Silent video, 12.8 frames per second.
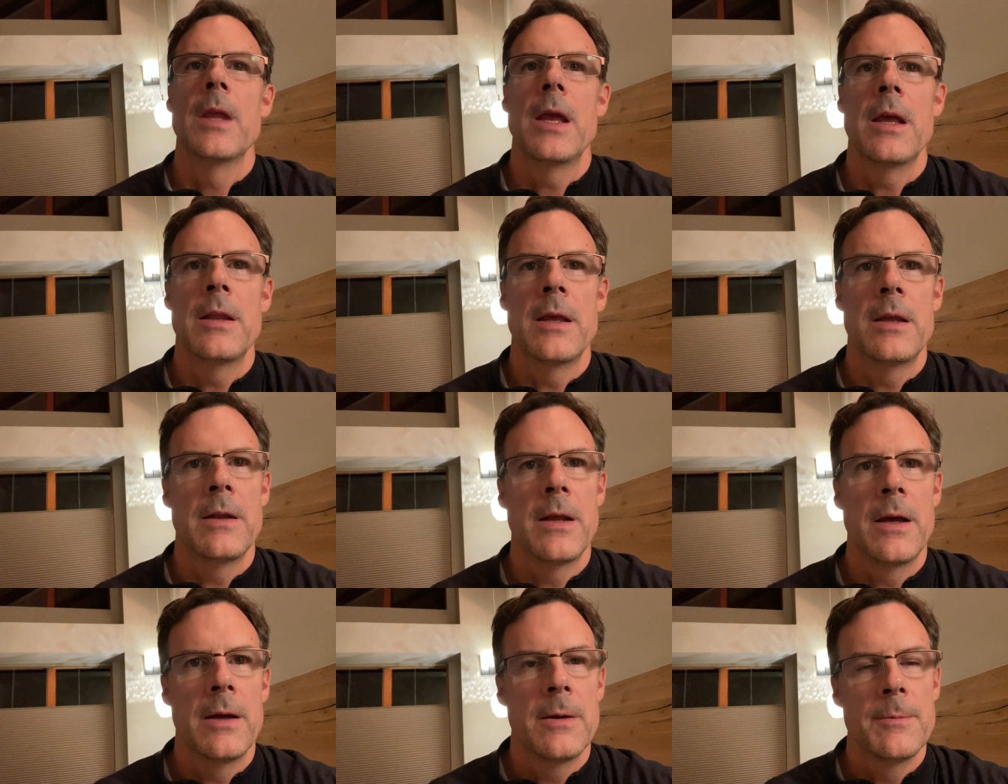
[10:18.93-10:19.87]
and then,
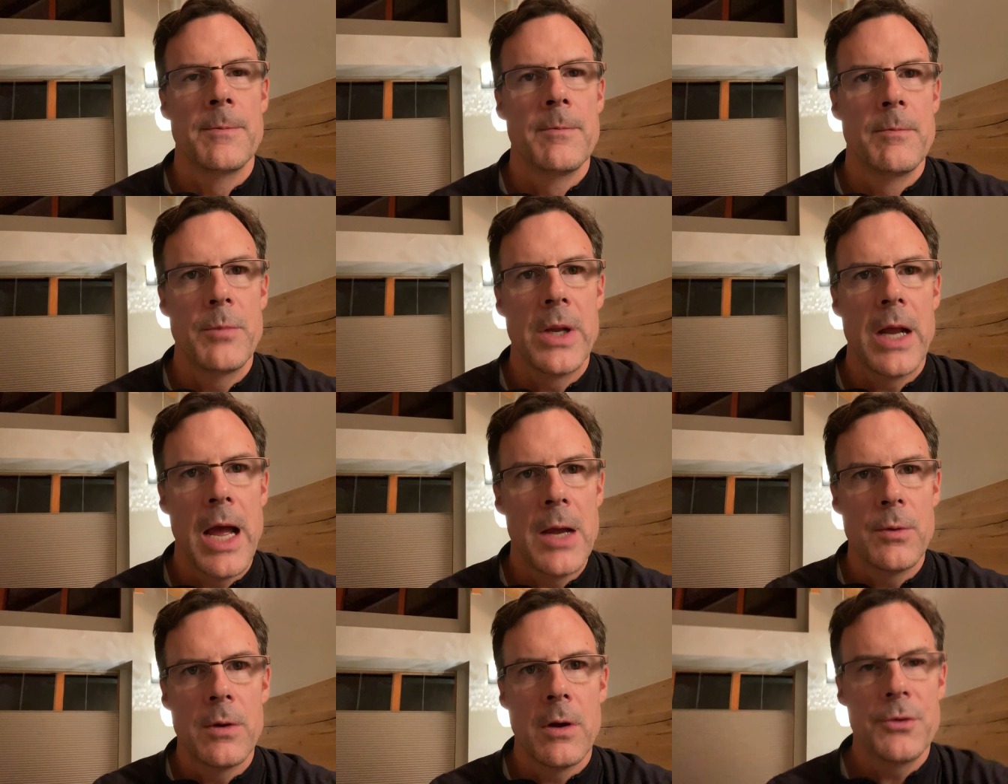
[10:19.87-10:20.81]
uh, but I
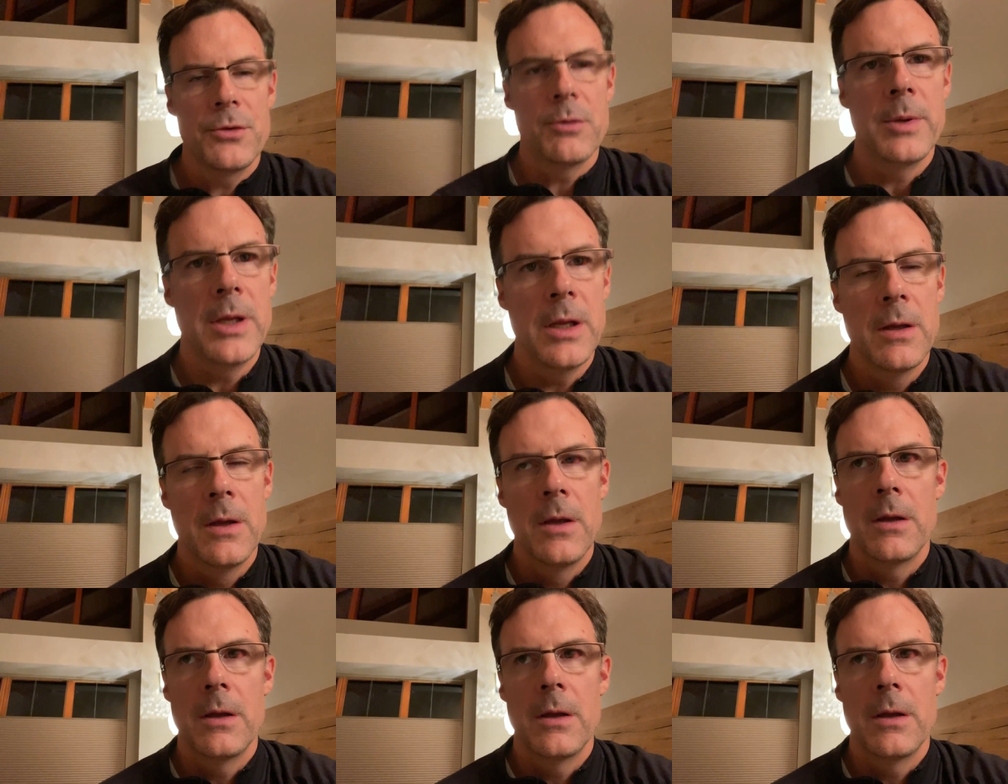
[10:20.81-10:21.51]
would also be